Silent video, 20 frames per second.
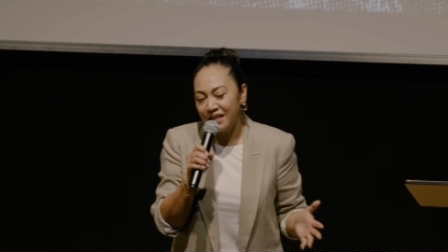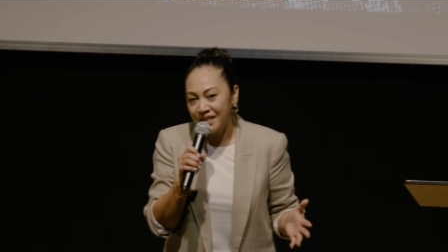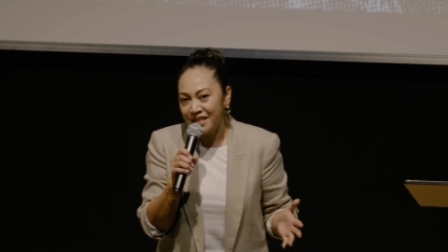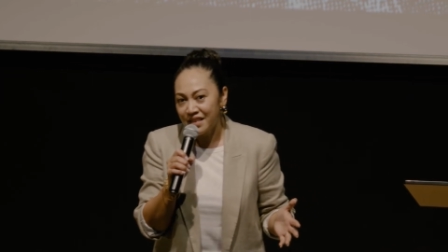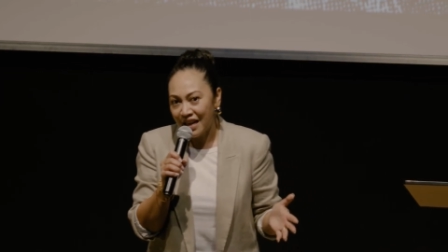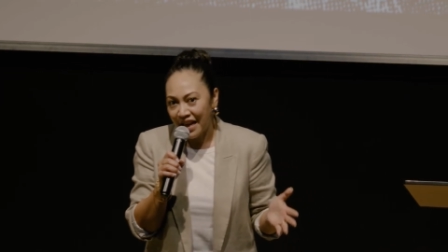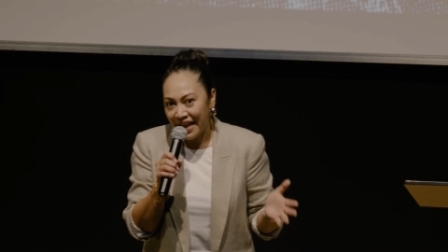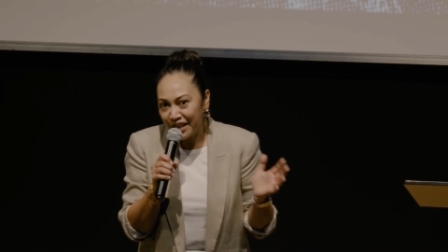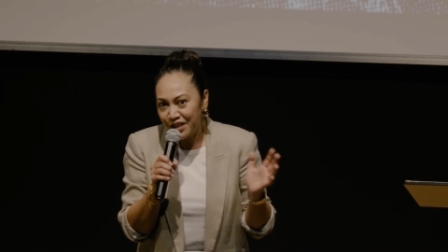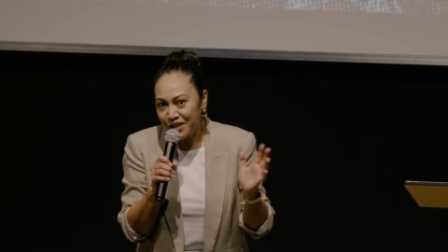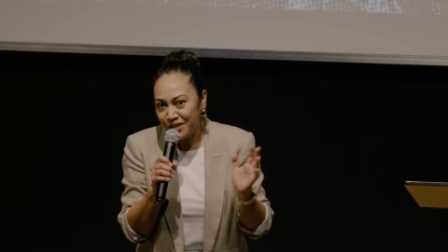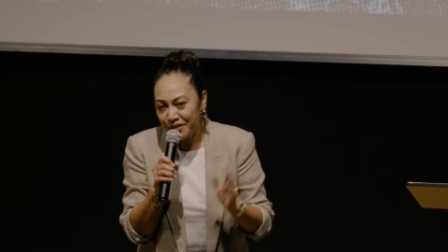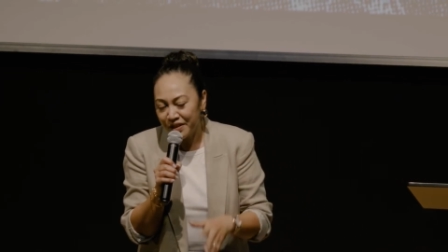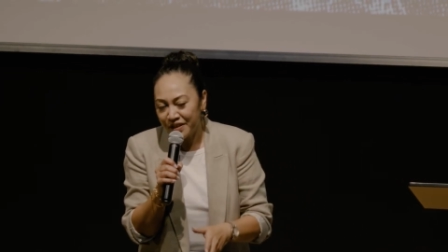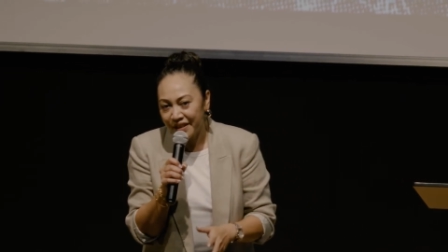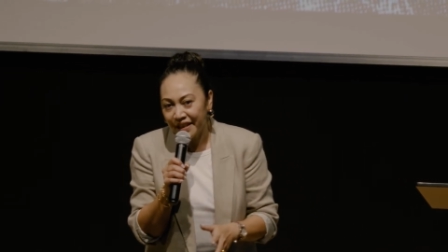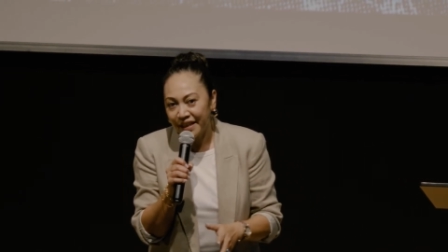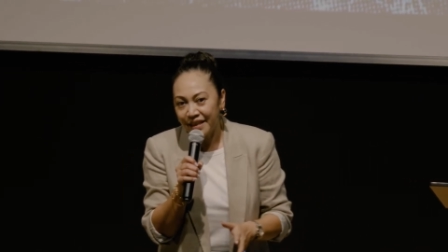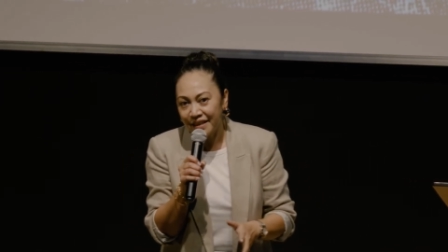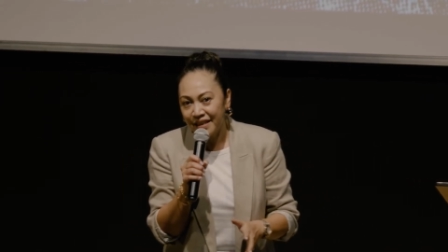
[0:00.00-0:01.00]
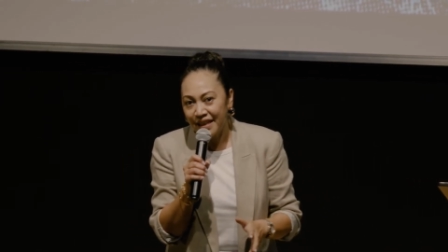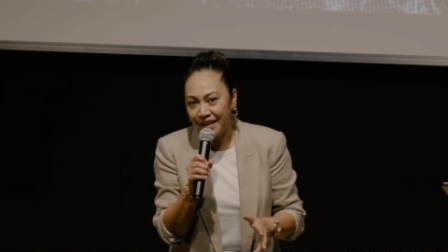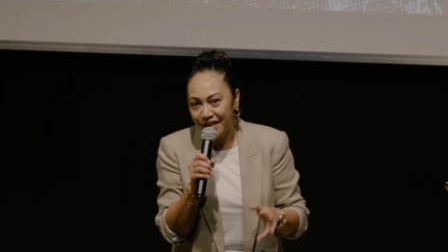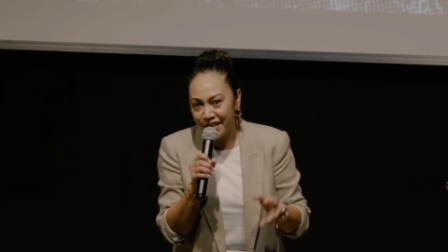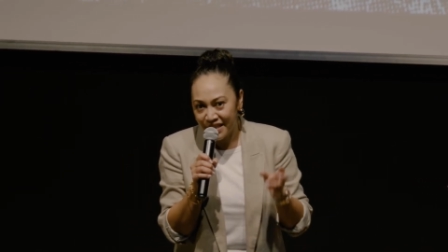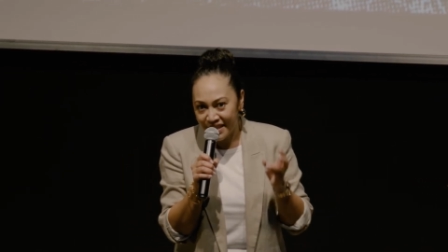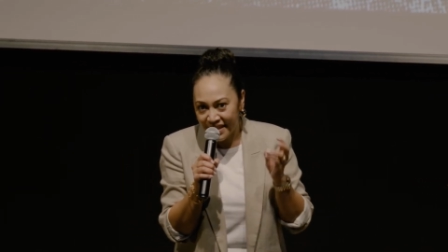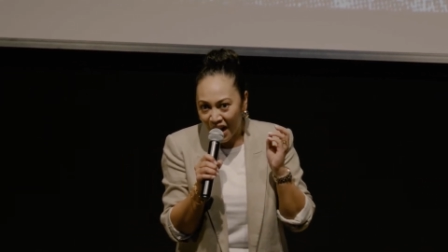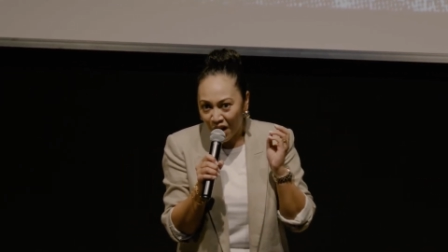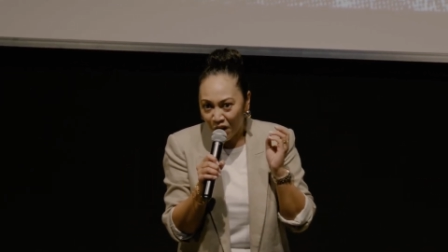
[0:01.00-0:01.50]
is the actual thing that is
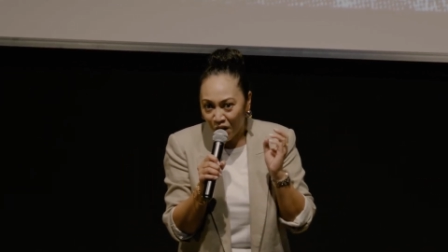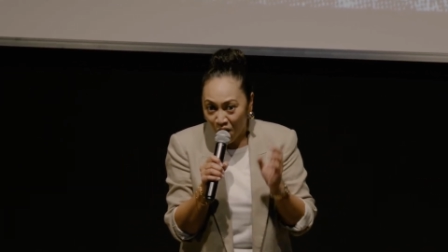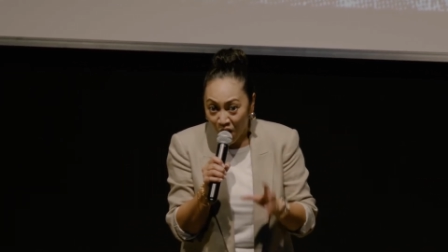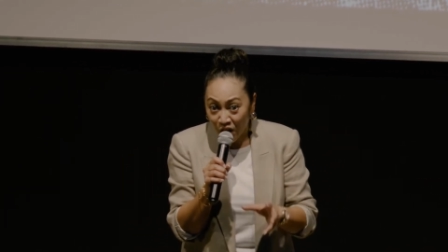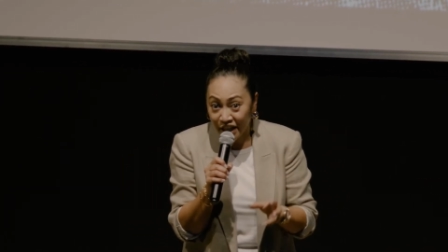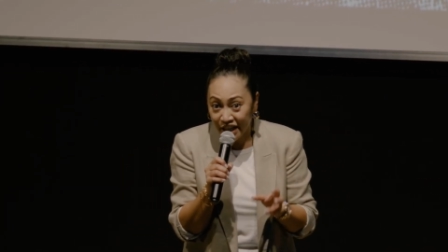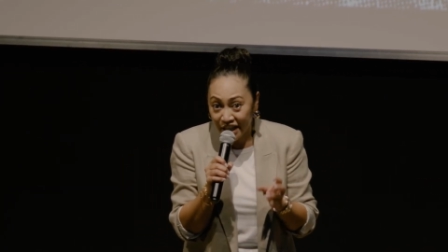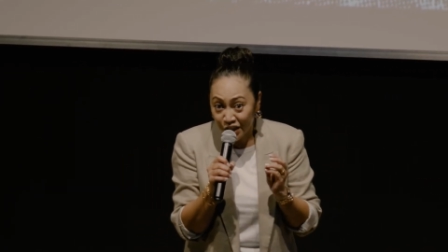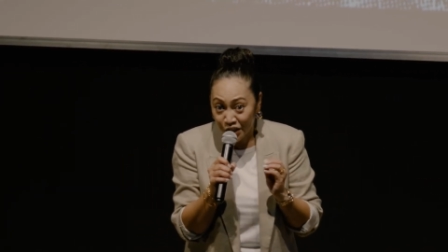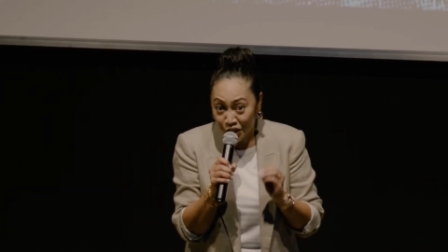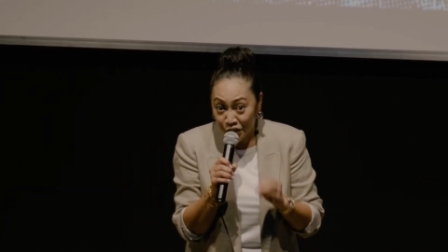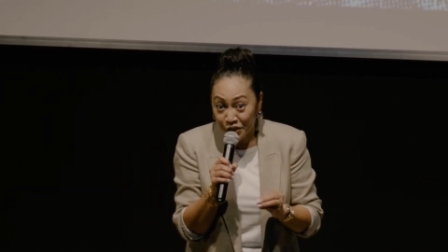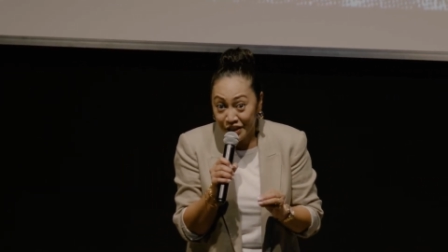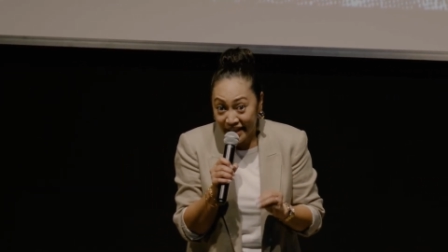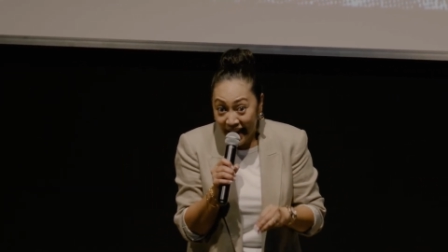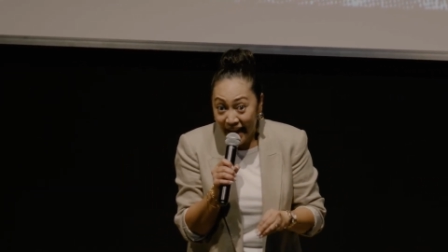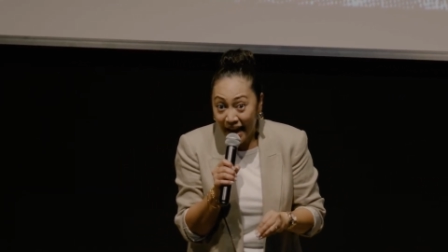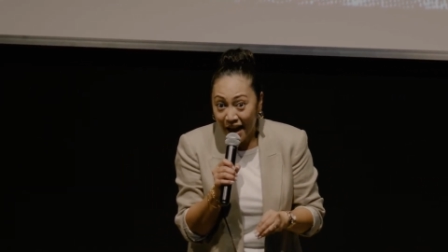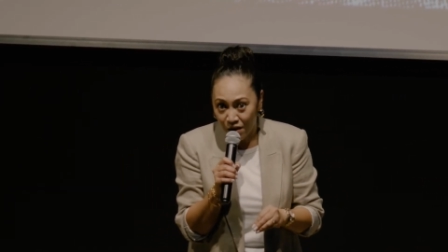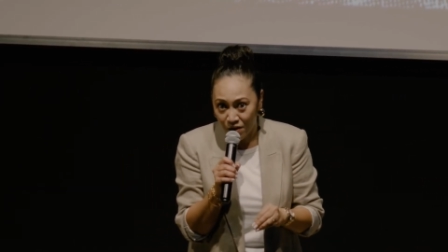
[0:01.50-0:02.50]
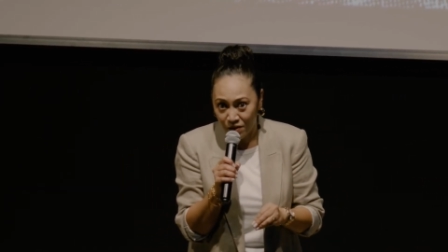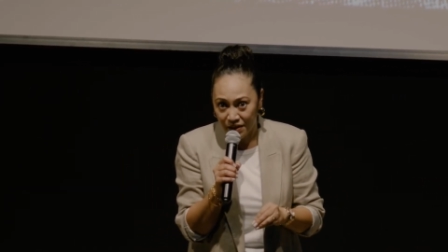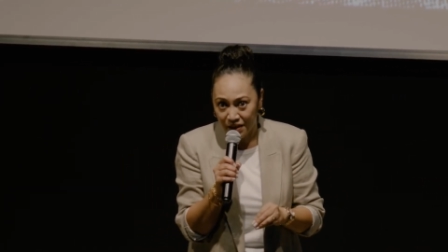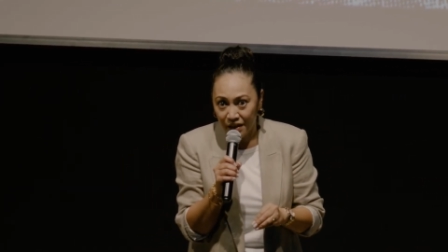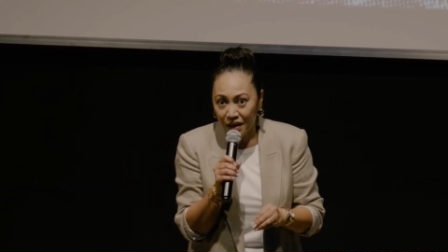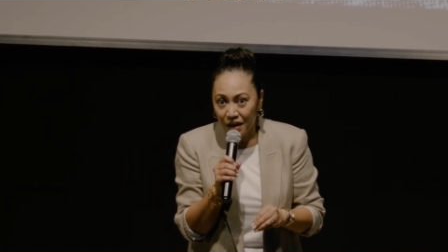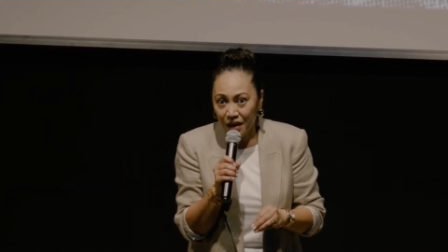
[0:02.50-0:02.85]
now locking you down